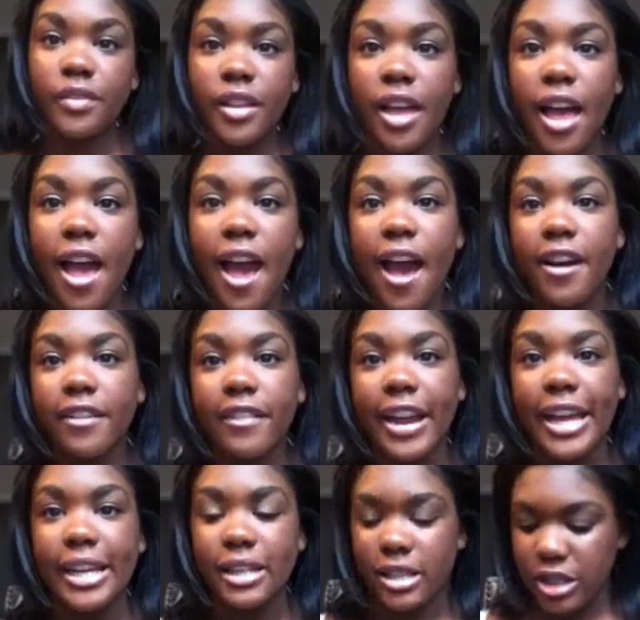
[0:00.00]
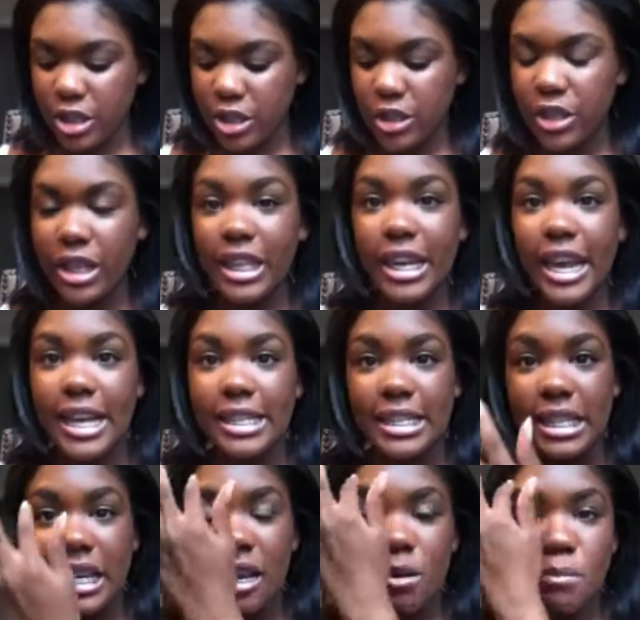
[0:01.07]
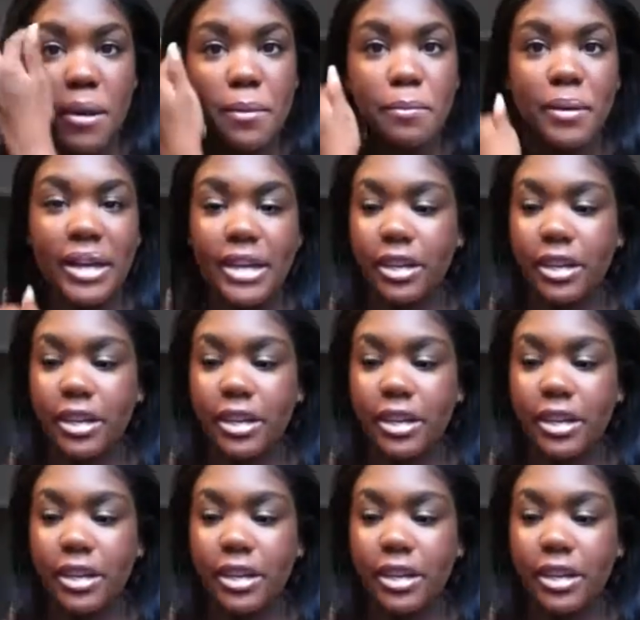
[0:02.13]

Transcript: Alright, so the next thing in my binder